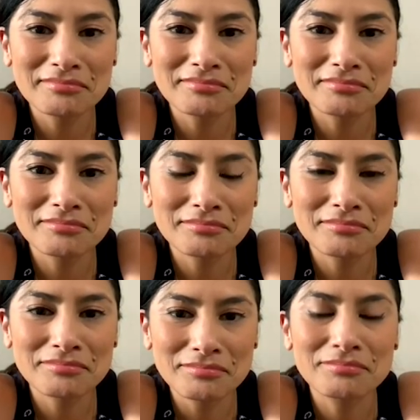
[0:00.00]

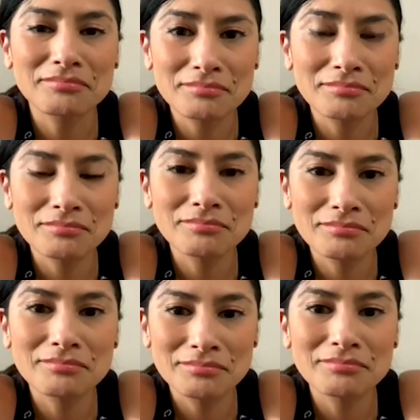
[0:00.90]

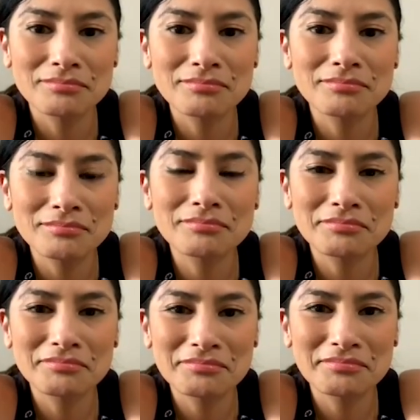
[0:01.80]

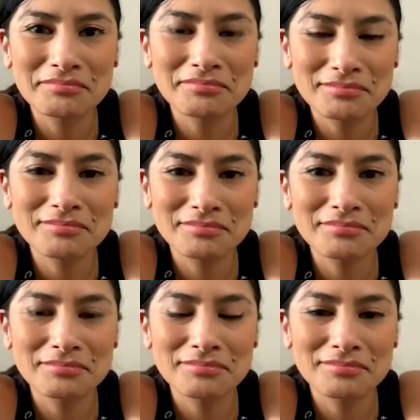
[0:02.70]

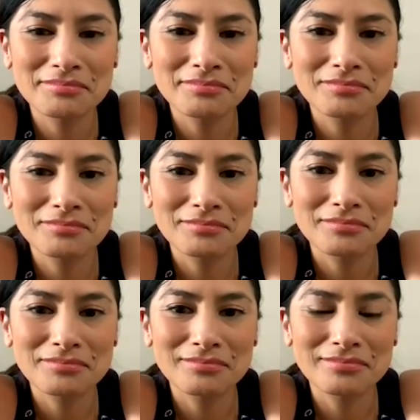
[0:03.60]

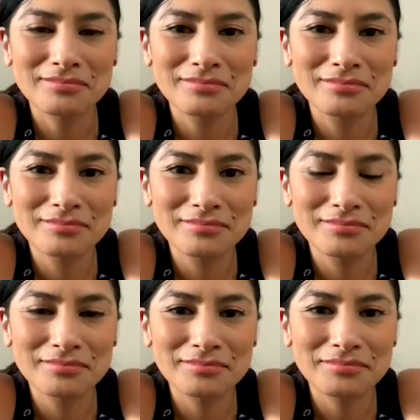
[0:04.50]

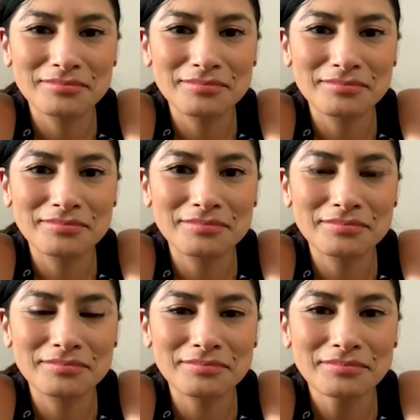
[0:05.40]

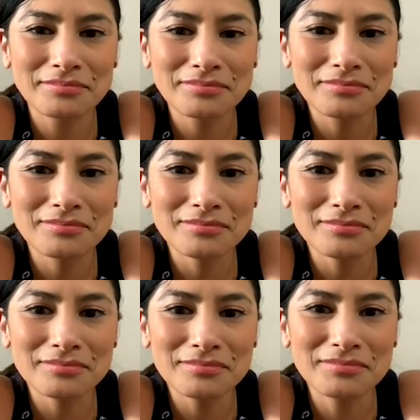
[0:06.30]

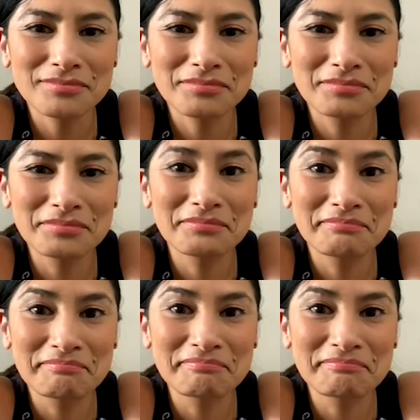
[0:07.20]
No words are spoken by the person on screen.